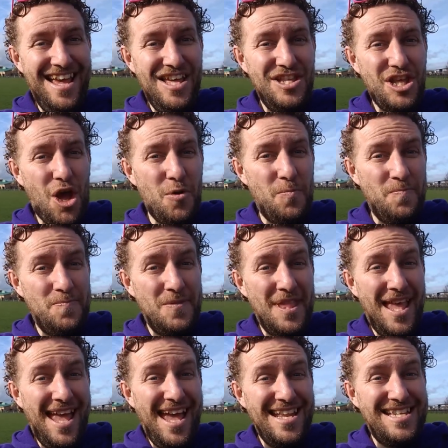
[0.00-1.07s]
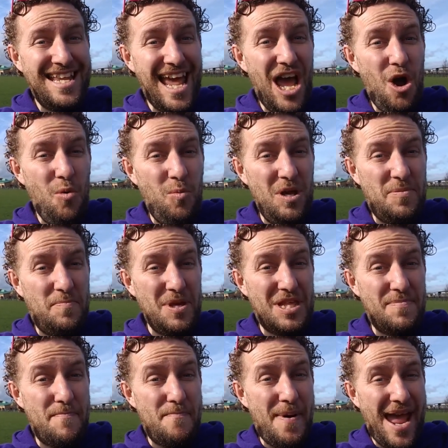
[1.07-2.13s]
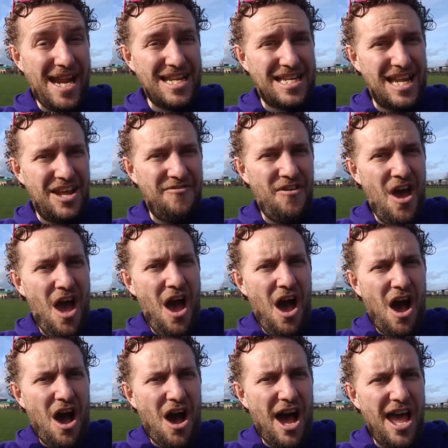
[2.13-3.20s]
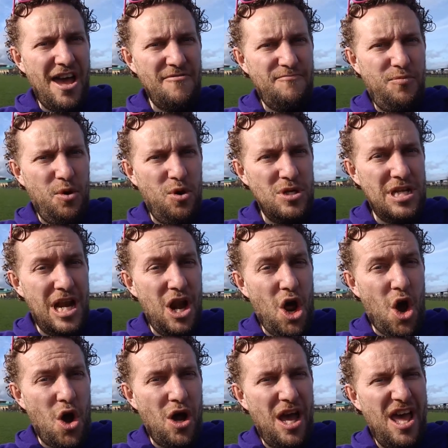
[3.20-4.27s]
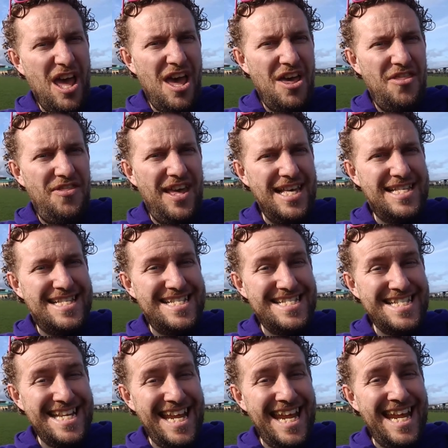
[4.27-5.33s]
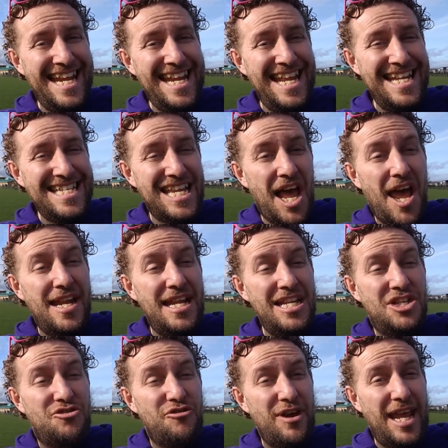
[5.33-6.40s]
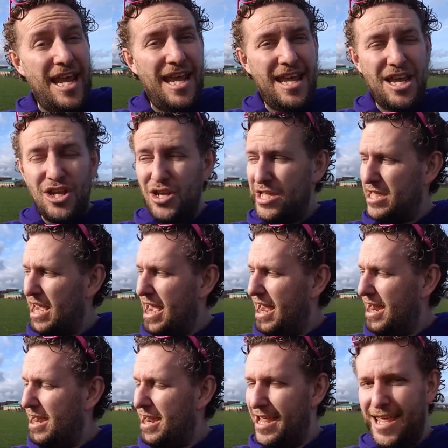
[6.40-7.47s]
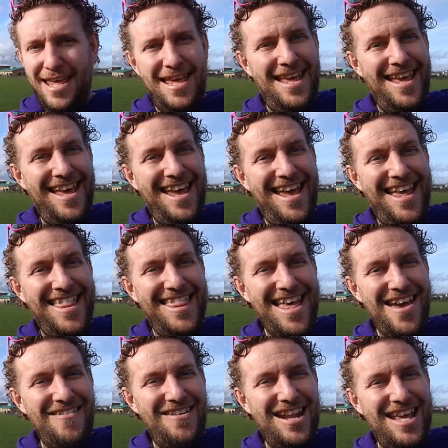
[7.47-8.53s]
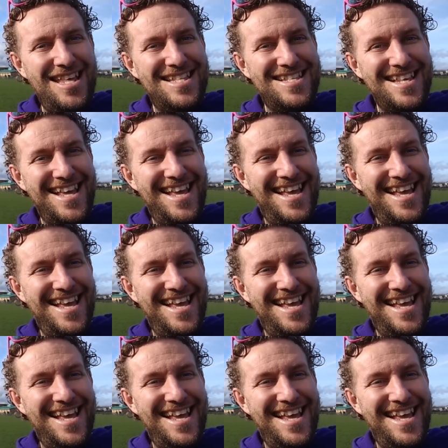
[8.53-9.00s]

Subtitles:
So, to help with perspective, I have brought along this teeny tiny tree. Can you see it? There it is.